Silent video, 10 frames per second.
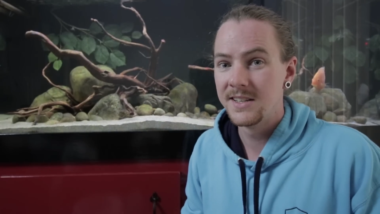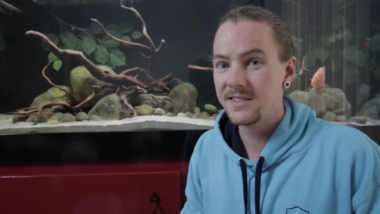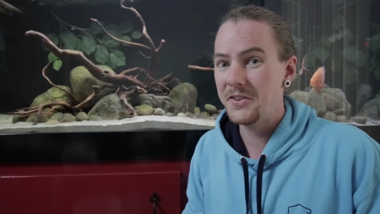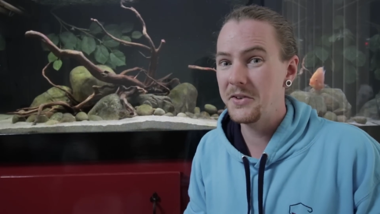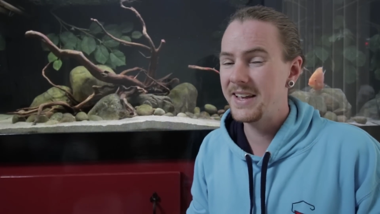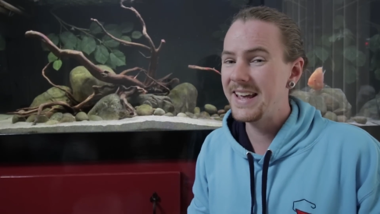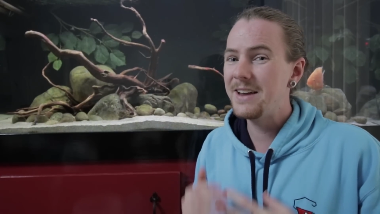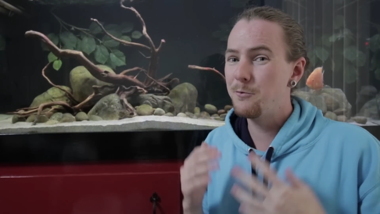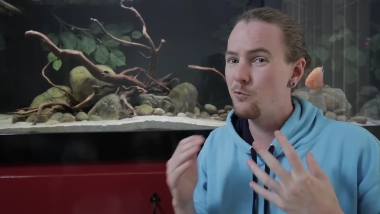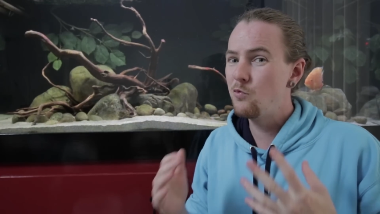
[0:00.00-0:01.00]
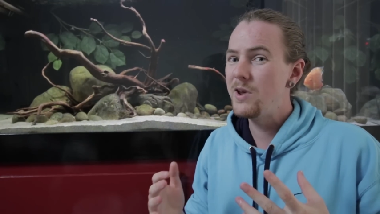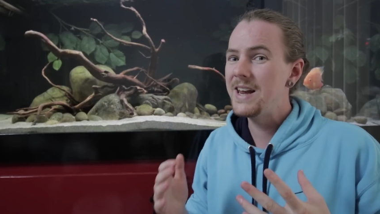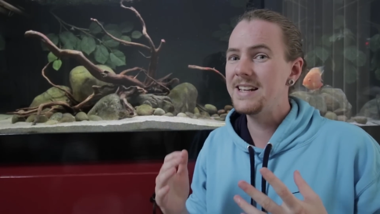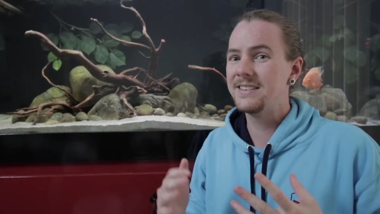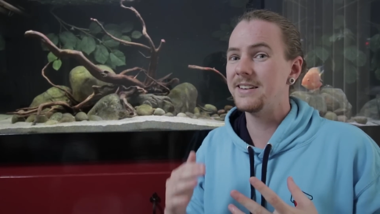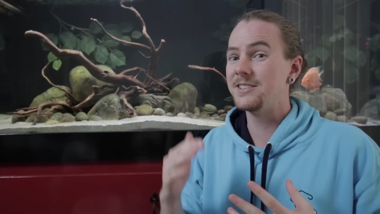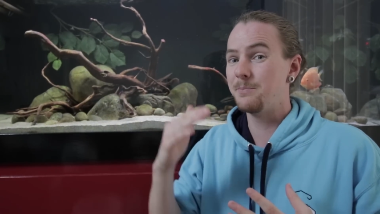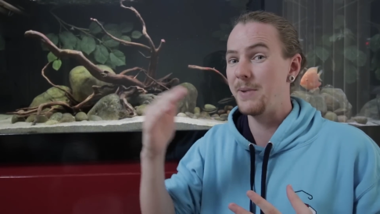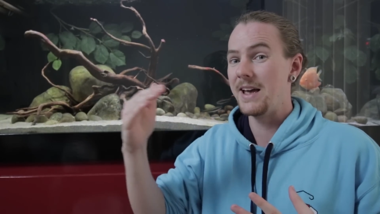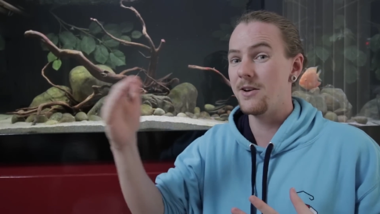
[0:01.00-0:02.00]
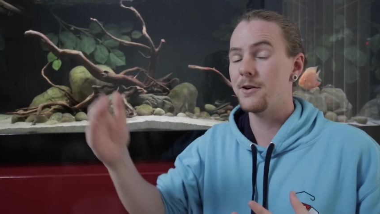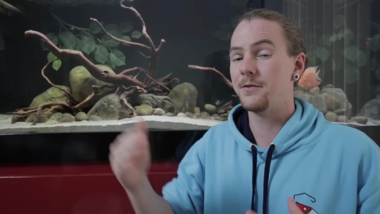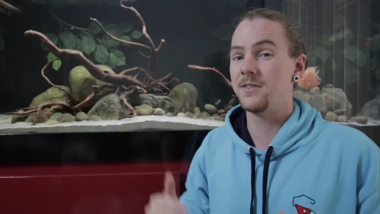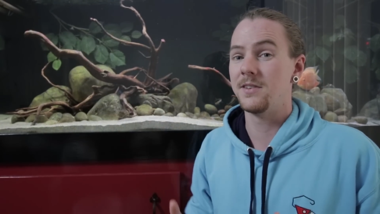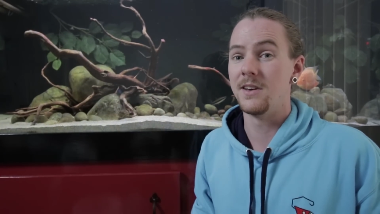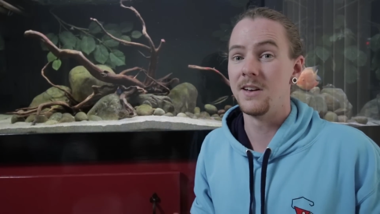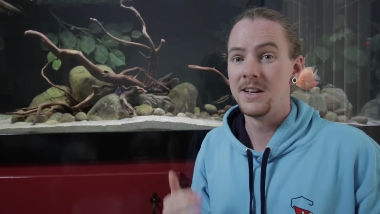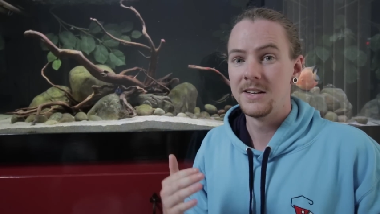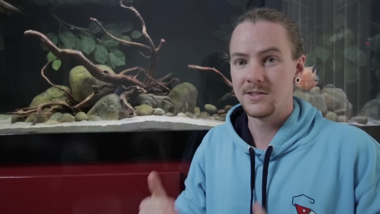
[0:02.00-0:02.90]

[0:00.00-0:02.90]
So it really does pay off to